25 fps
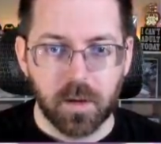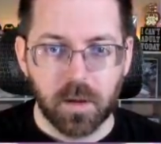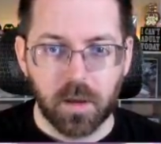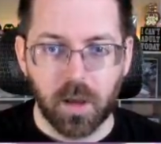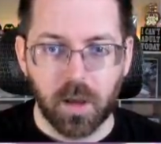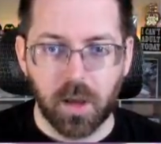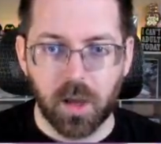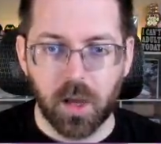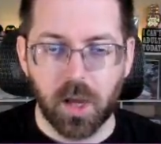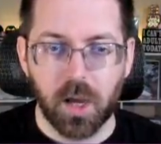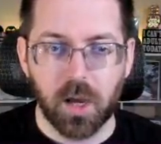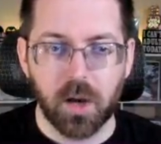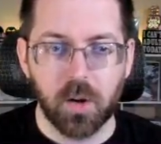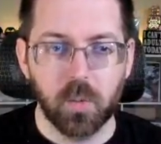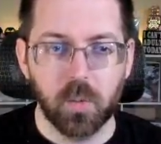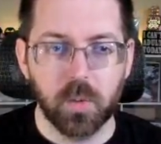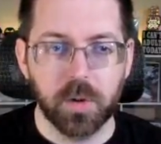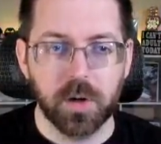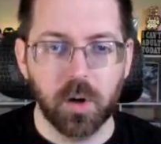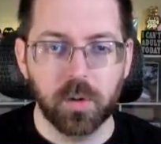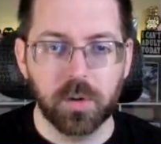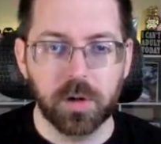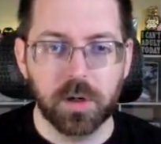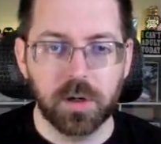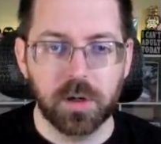We
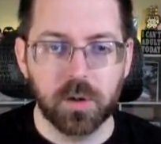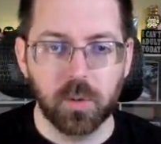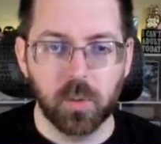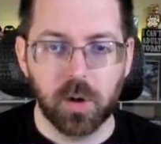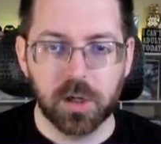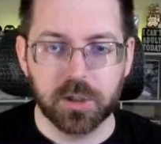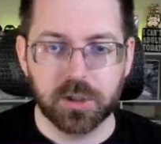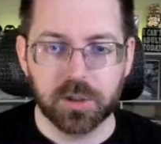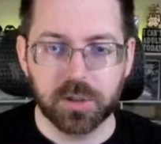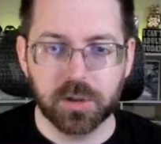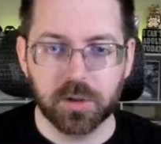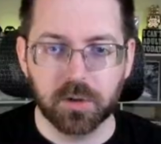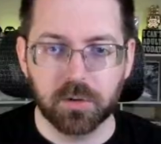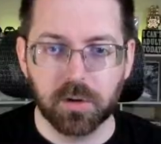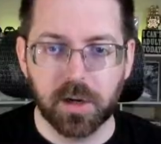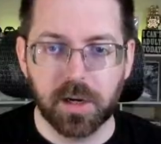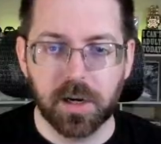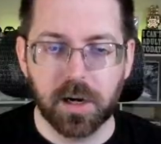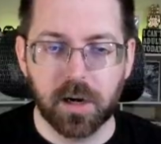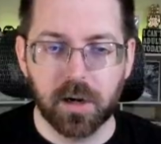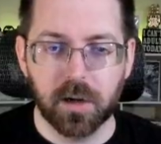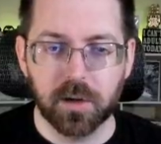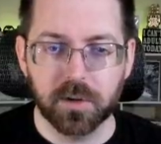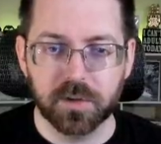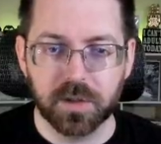don't need to watch The Great
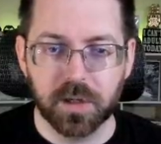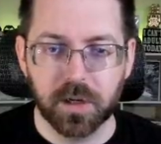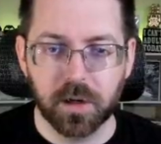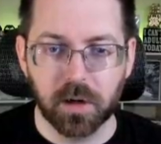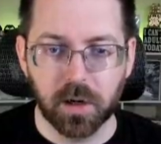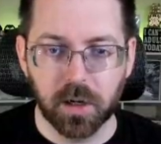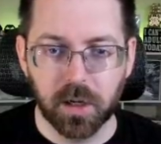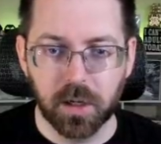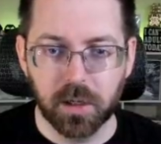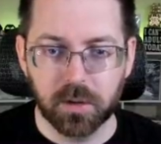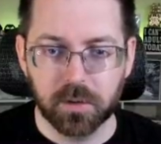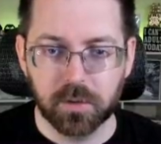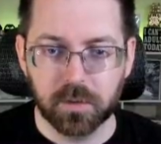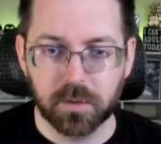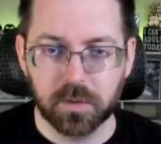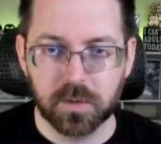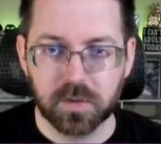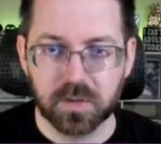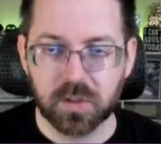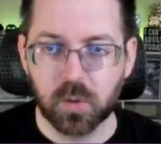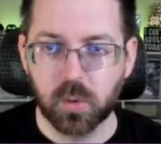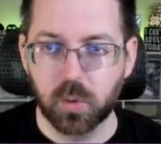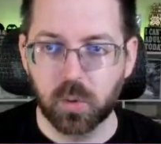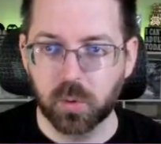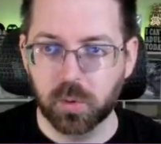Alzera, as
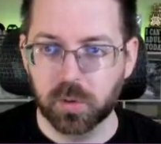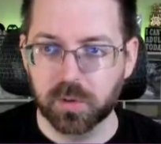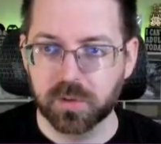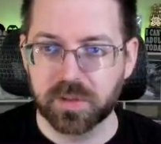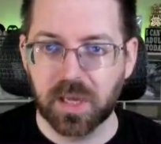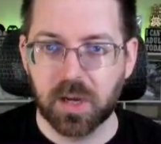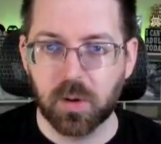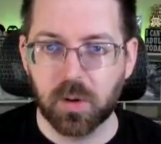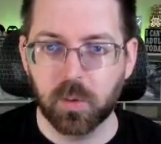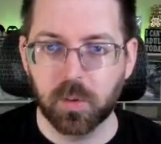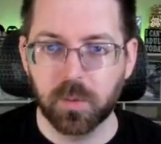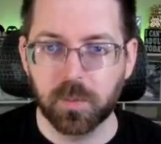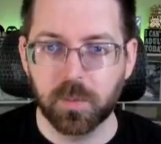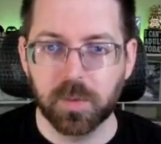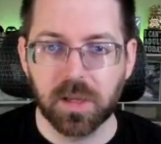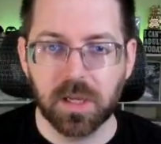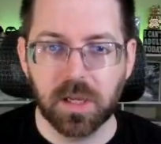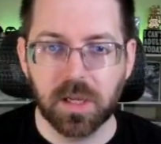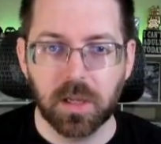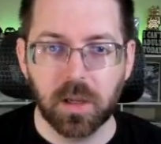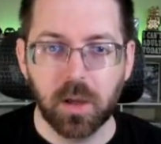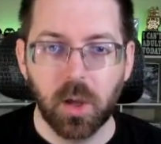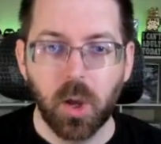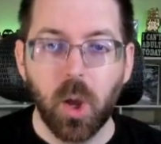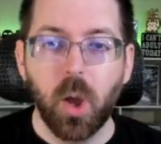cool as that would
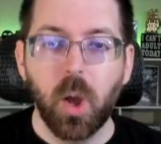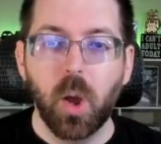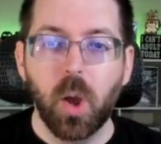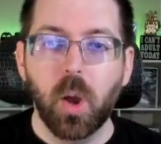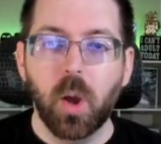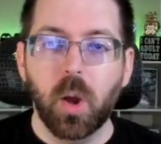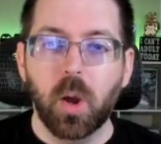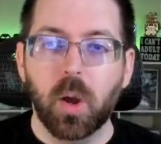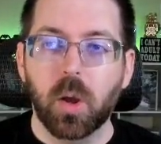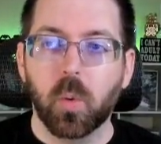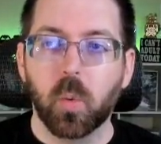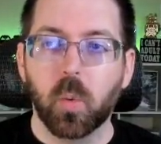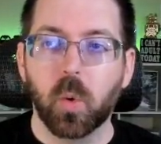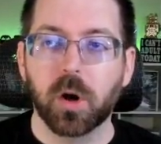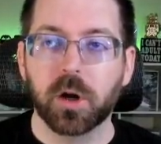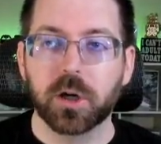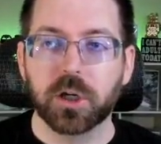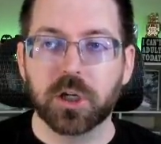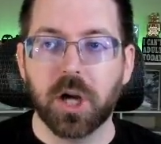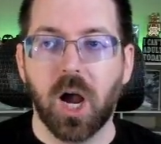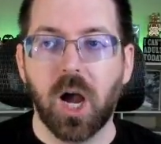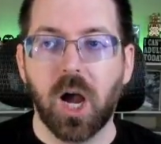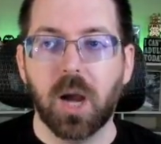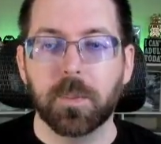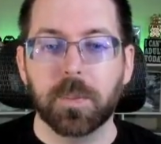be.
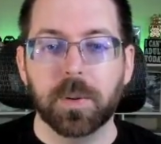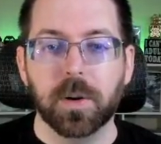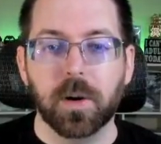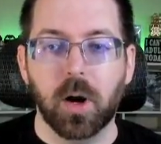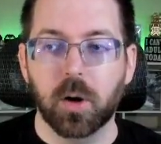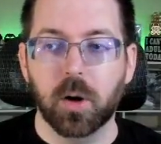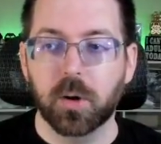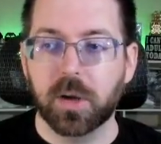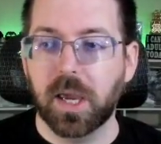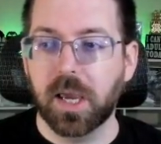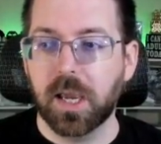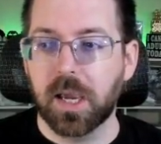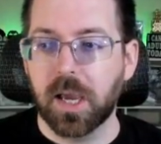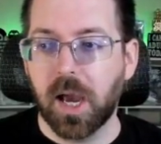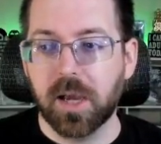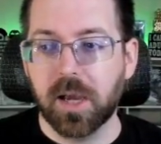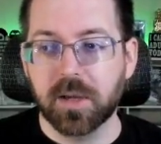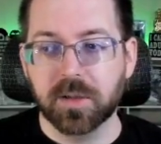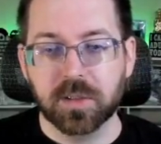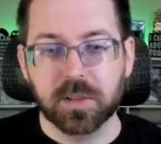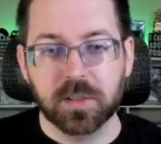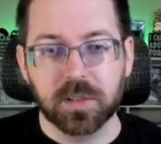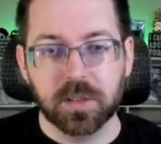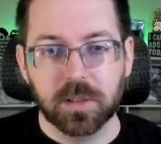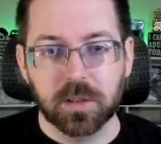Workshop! Okay,
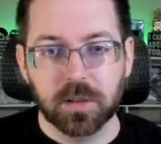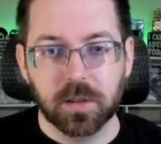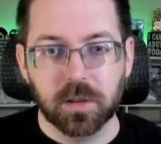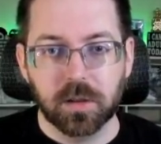guys.